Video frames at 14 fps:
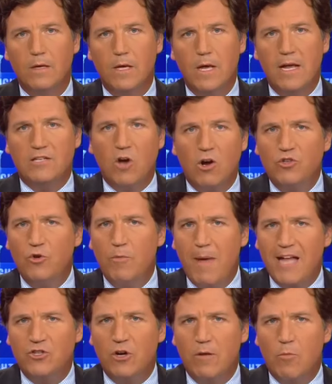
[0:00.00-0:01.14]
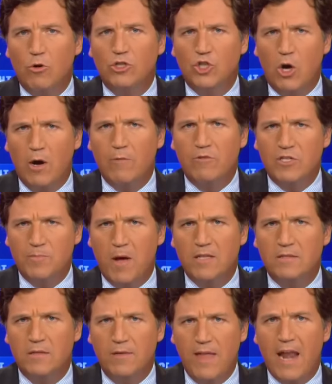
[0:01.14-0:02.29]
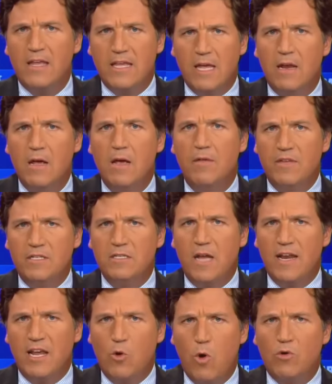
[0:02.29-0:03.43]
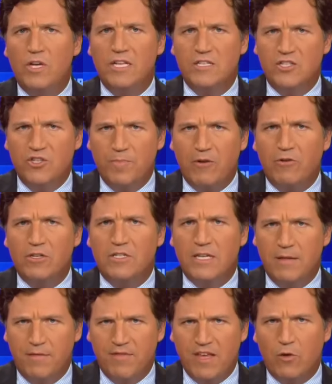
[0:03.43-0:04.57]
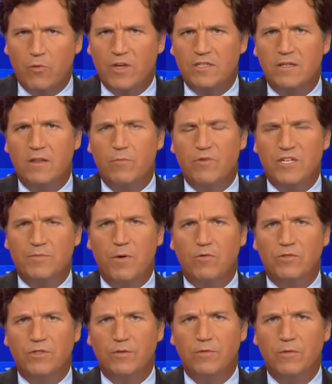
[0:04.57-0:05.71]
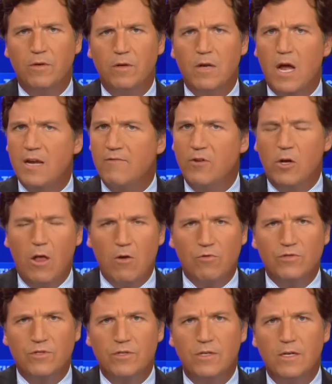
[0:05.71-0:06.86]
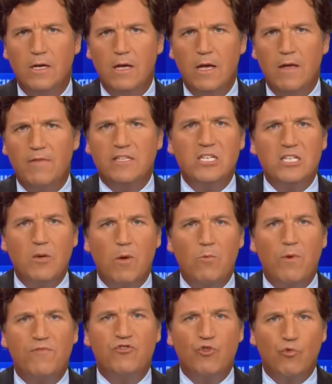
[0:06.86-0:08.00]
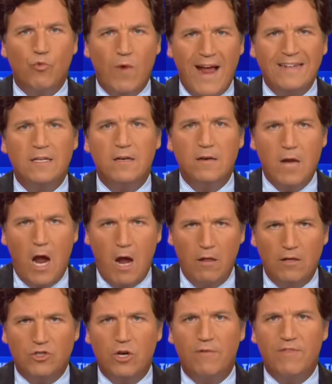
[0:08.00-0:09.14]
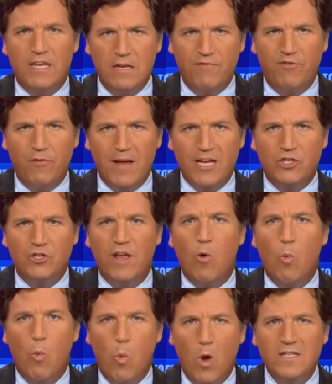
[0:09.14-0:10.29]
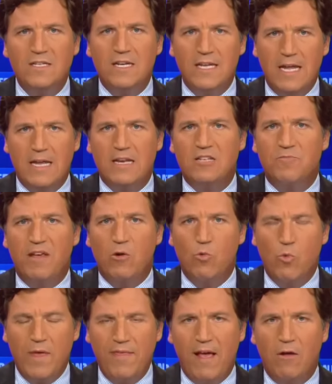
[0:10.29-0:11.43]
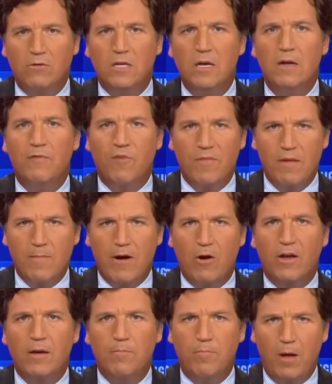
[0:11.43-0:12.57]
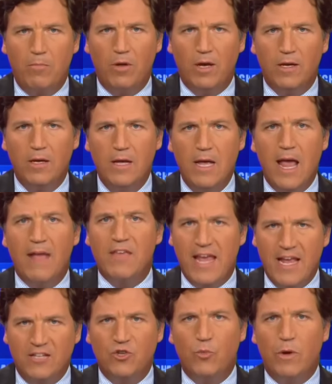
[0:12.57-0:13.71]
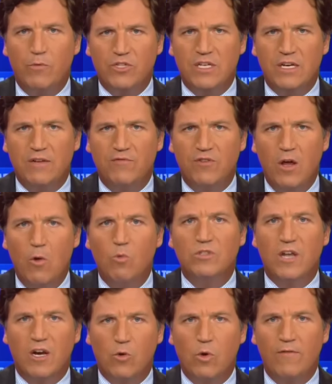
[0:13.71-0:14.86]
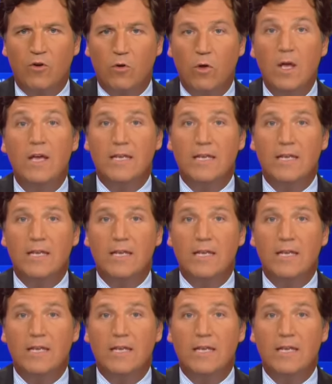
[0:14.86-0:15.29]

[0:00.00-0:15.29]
It's hard to imagine a more jarring response than that. Again, this is not a quote conspiracy theorist that we spoke to, not even close. This is someone with direct knowledge of the information that once again is being withheld from the American public. And the answer we received was unequivocal.